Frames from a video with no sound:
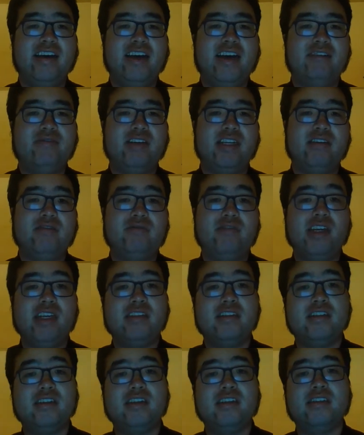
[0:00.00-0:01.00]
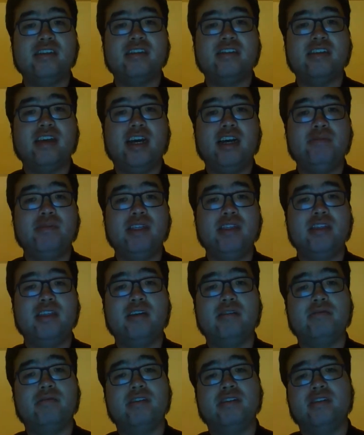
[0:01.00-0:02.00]
and when he reached his assignment,
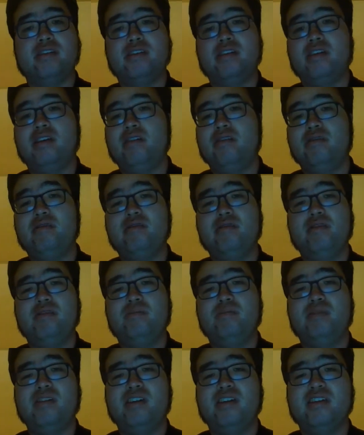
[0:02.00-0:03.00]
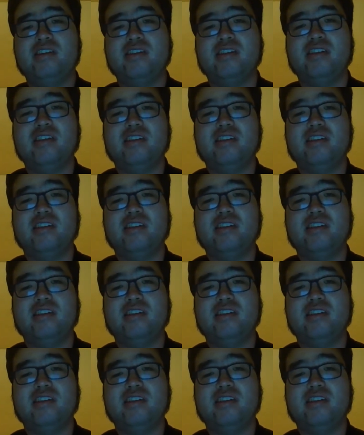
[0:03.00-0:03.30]
there was no British